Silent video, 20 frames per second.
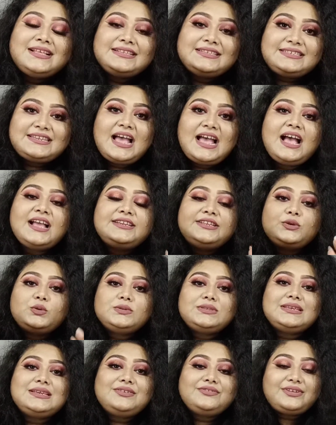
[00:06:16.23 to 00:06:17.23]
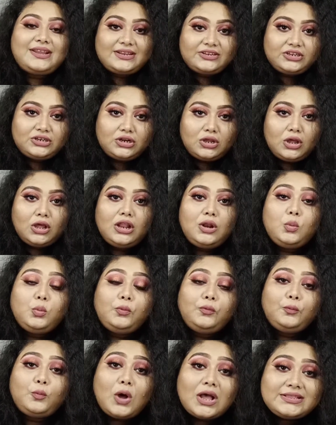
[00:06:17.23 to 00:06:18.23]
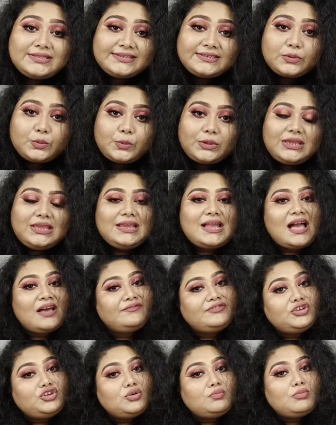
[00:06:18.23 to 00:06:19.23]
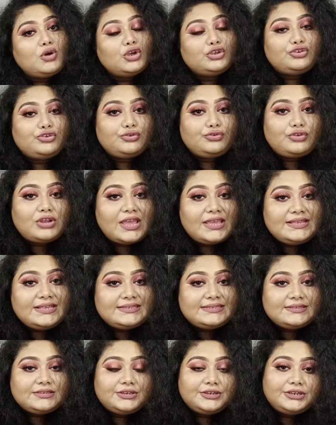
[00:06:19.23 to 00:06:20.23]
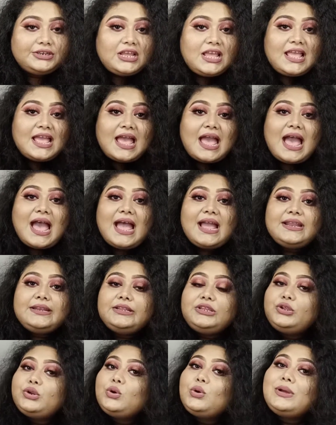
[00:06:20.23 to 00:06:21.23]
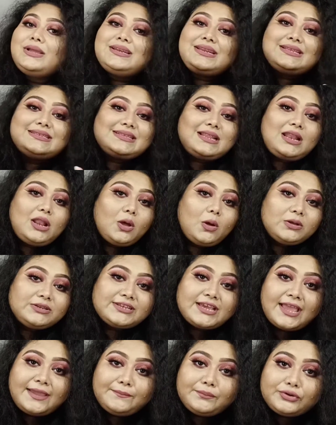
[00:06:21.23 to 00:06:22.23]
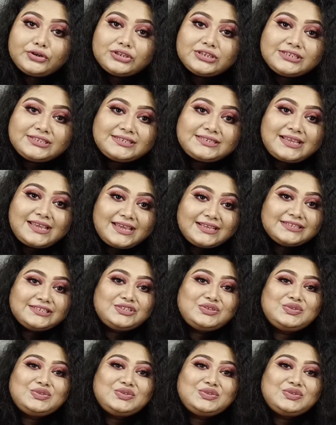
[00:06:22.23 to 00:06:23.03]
Start using retinol once a week after your moisturizer, and it is a long time process.